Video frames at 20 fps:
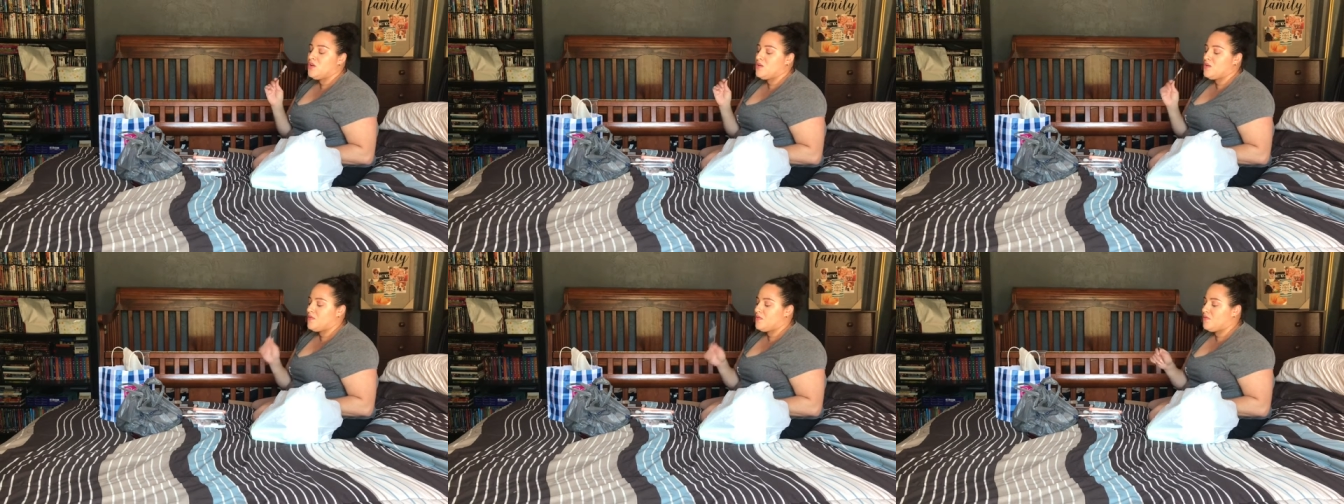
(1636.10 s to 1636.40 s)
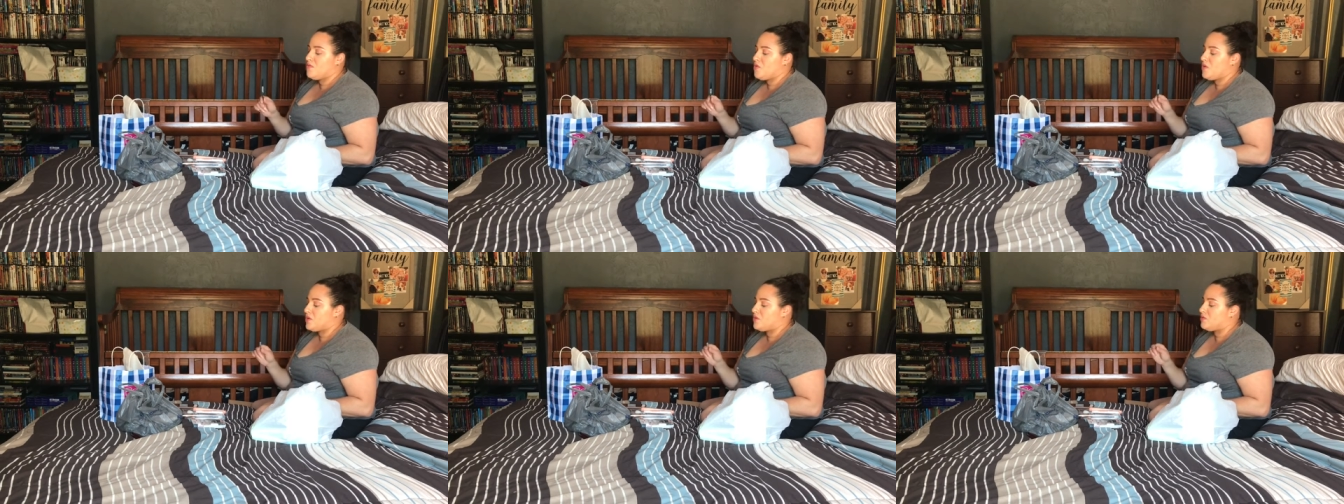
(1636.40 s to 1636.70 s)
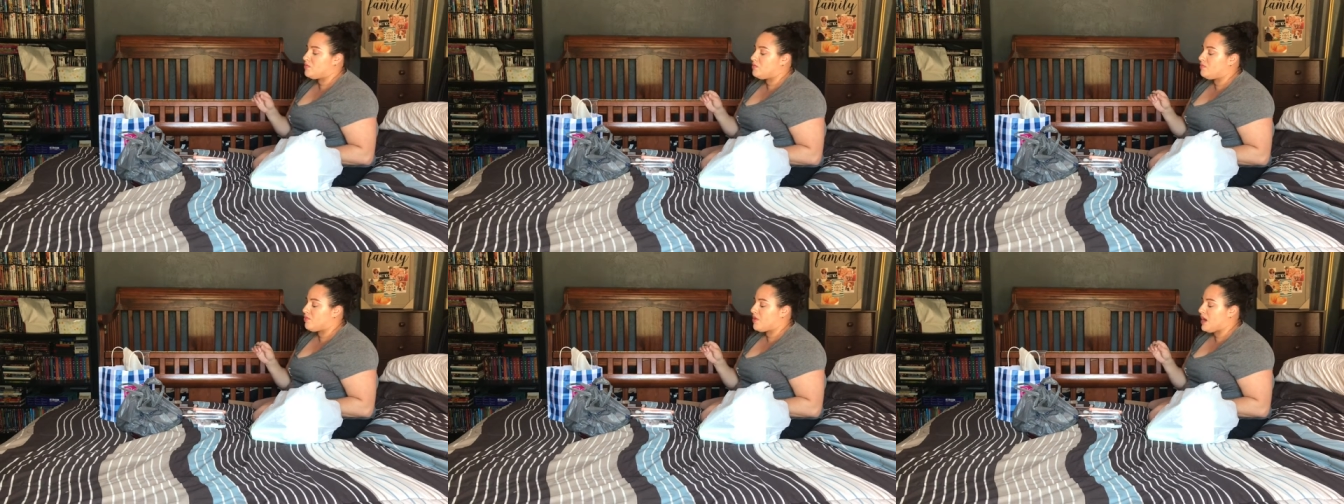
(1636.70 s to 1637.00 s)
or four
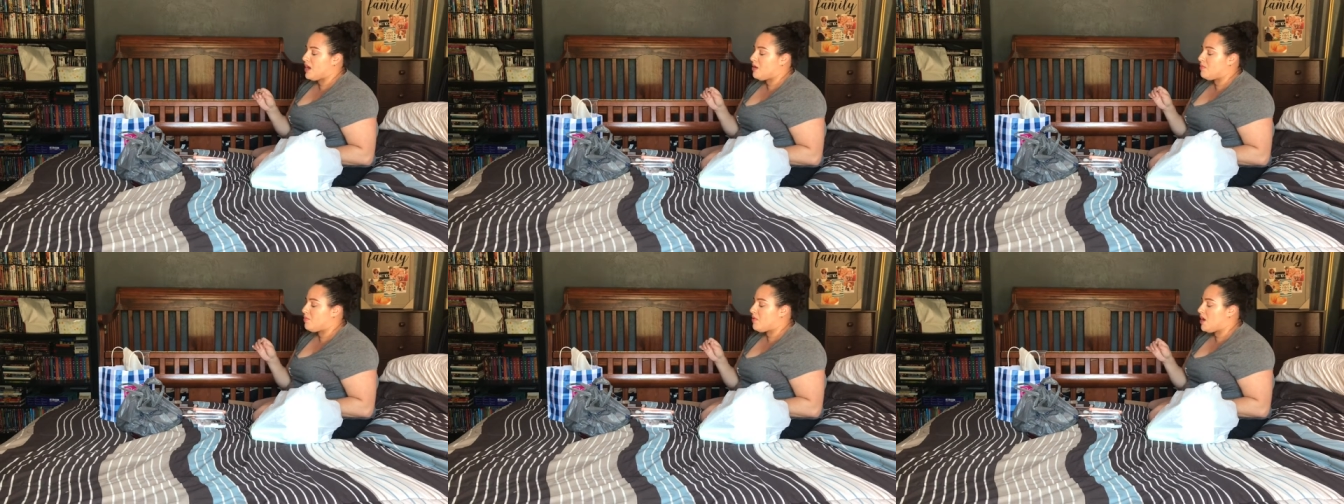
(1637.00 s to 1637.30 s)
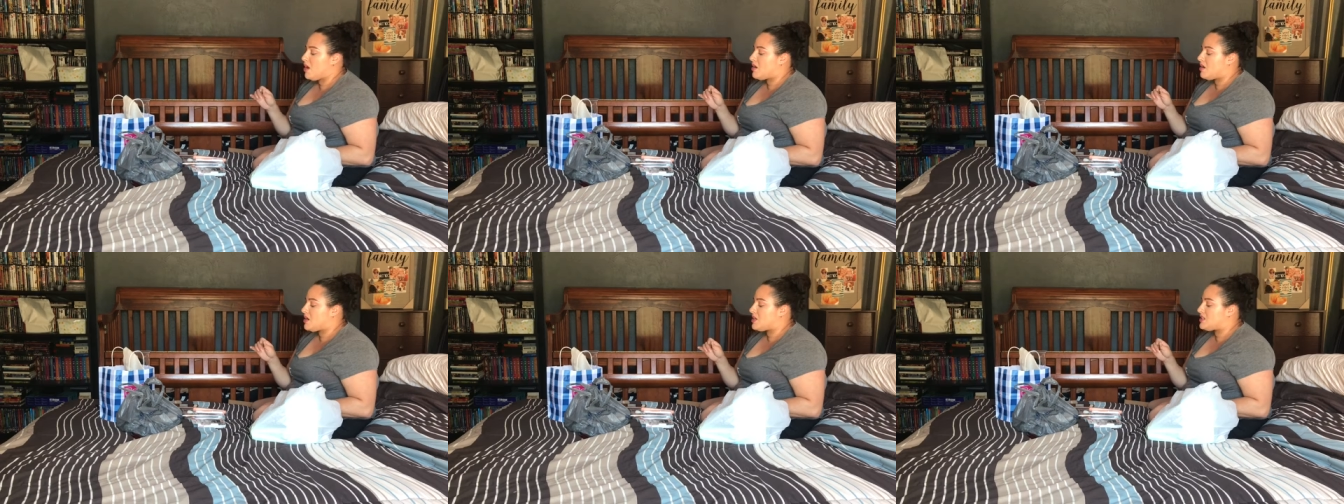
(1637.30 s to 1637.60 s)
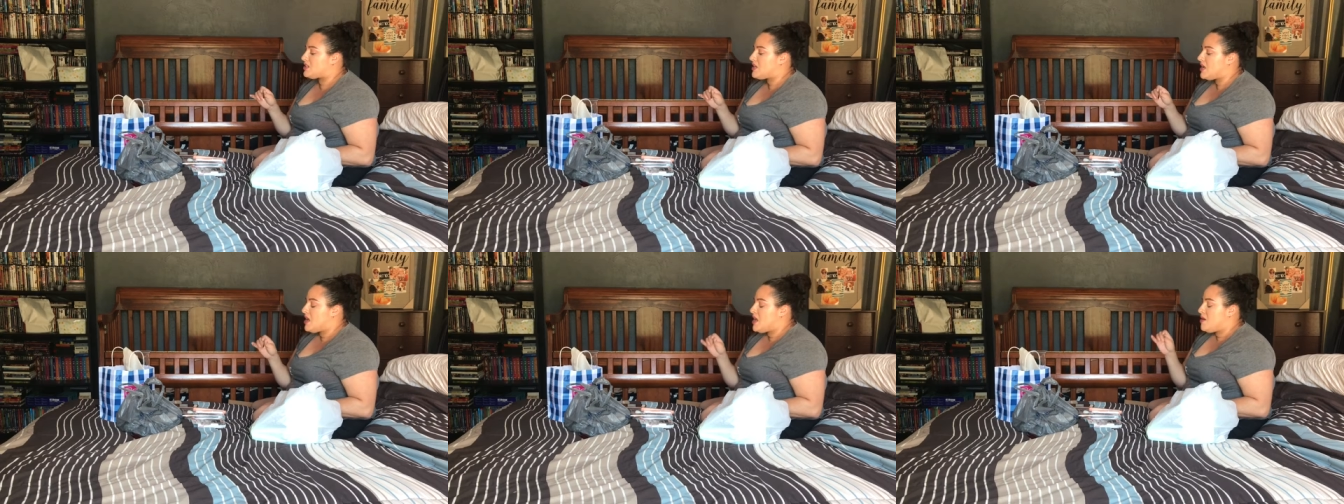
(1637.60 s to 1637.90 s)
new brow
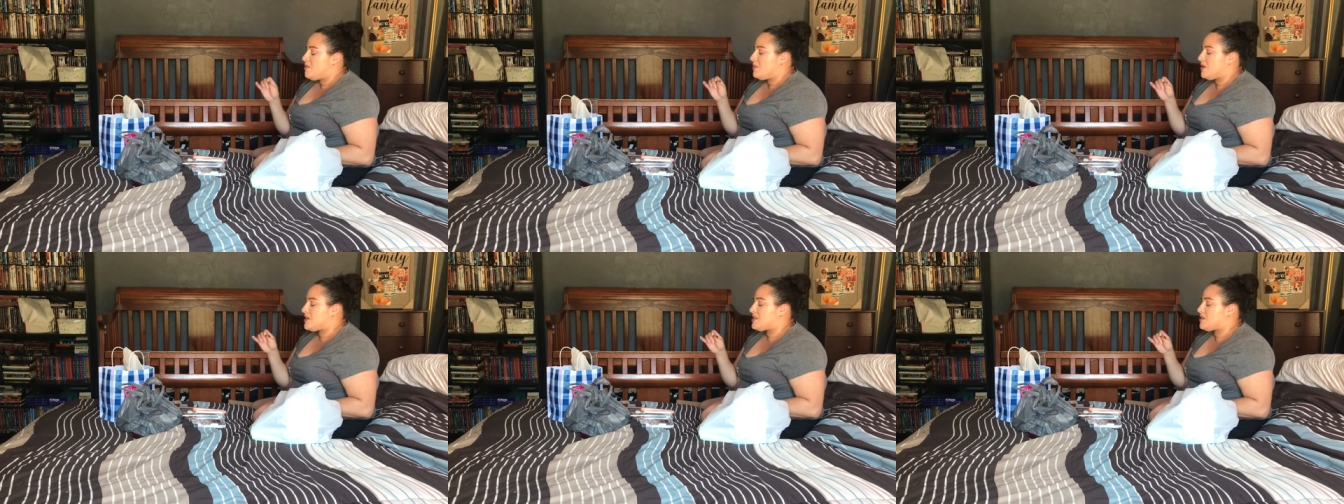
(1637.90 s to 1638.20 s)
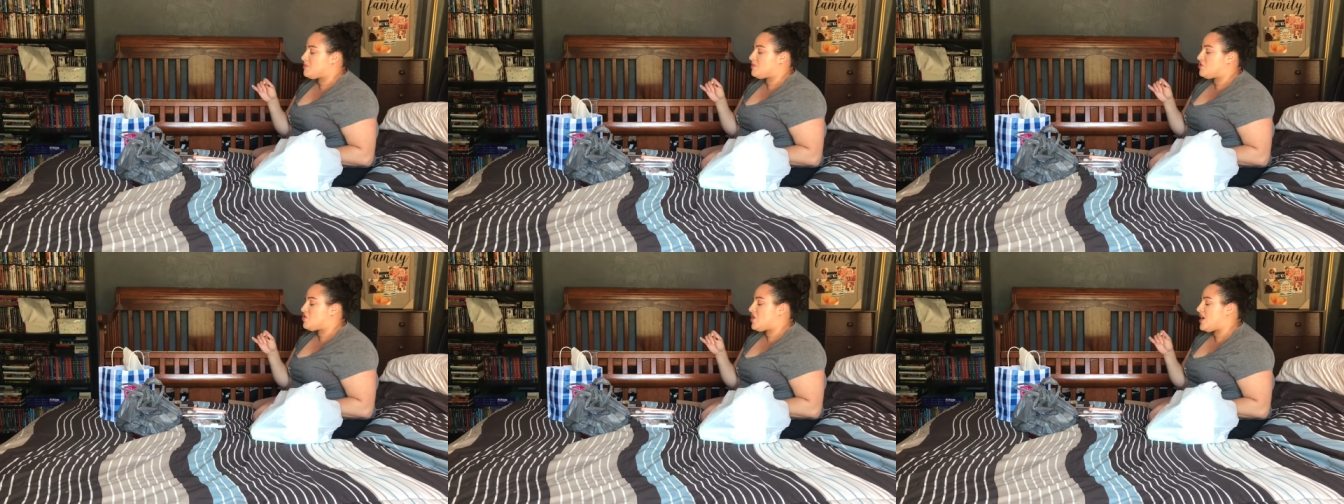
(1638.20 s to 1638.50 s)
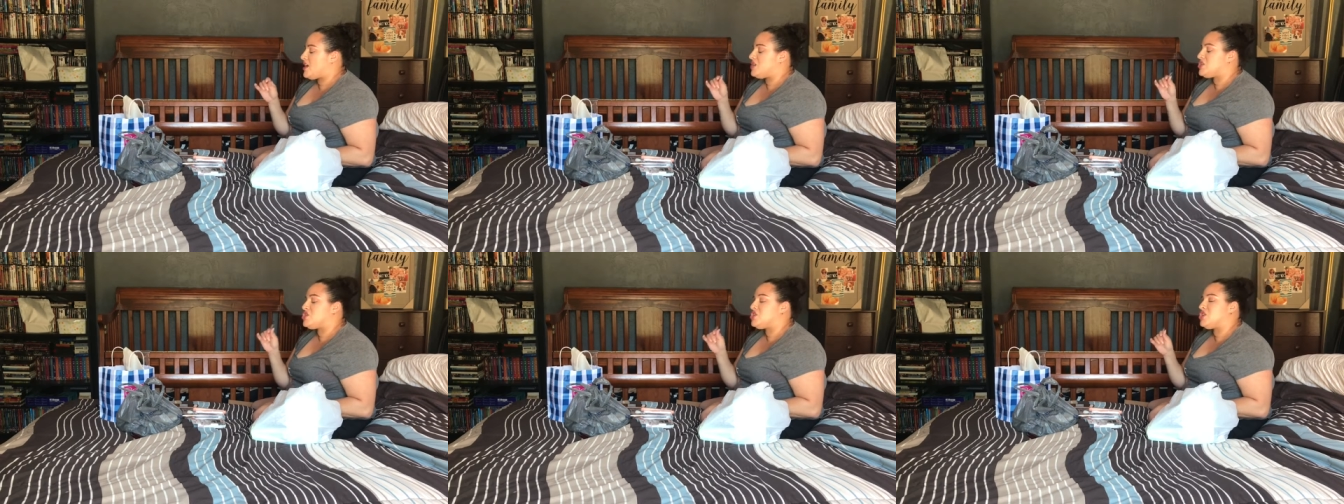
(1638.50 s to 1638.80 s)
products because I'm
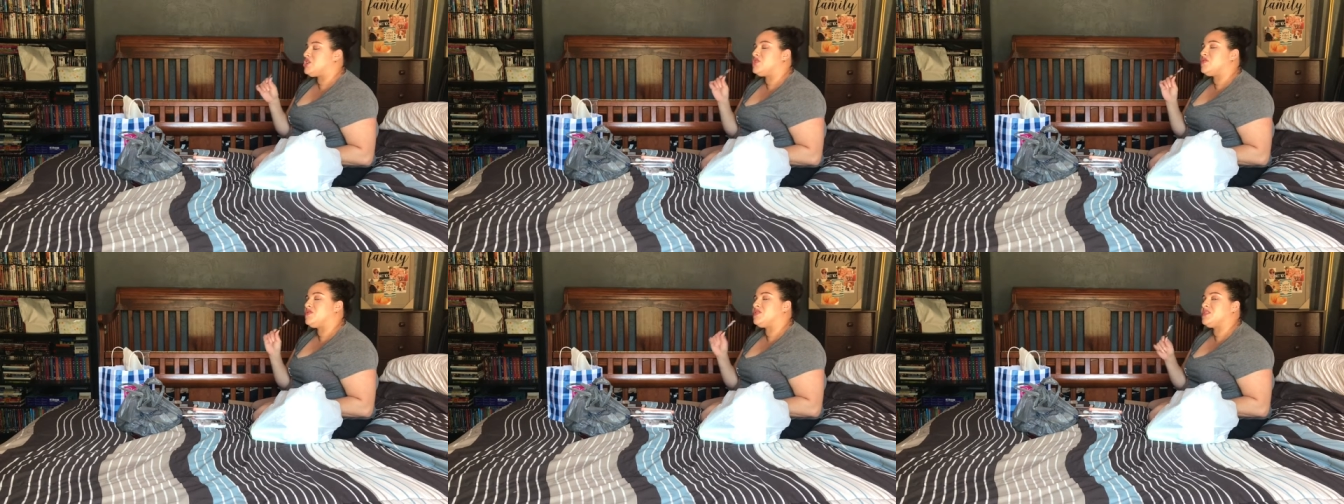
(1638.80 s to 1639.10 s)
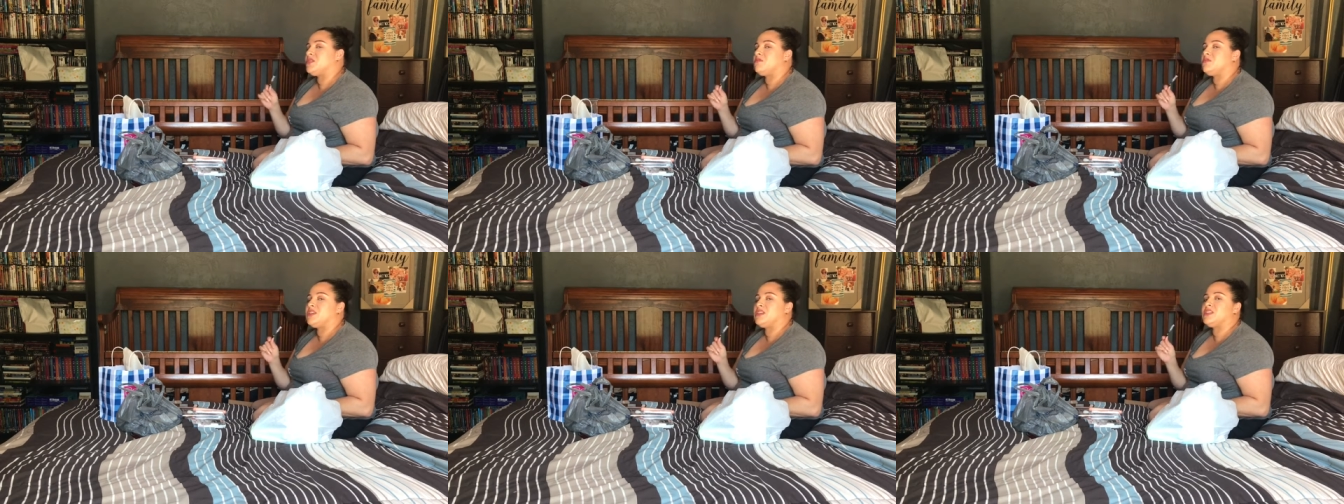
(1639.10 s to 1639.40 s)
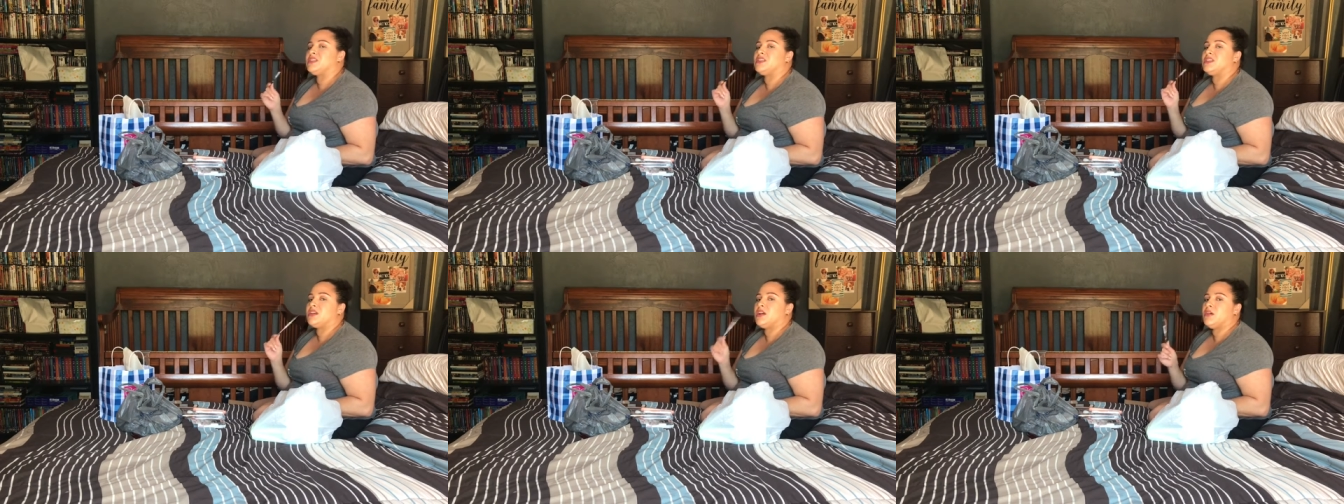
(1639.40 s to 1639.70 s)
trying to search for
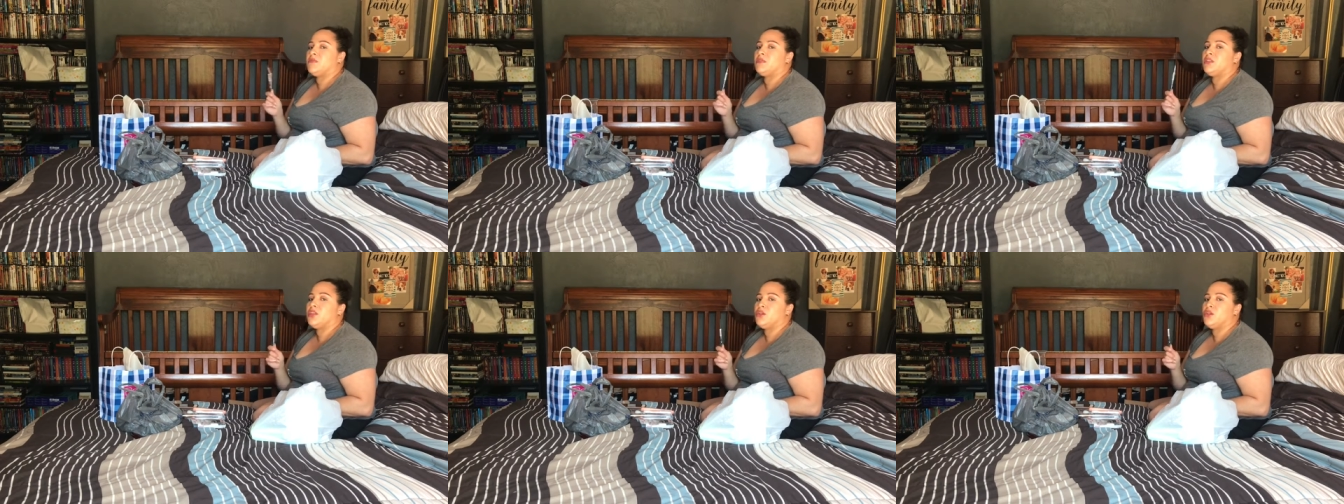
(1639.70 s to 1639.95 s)
something to come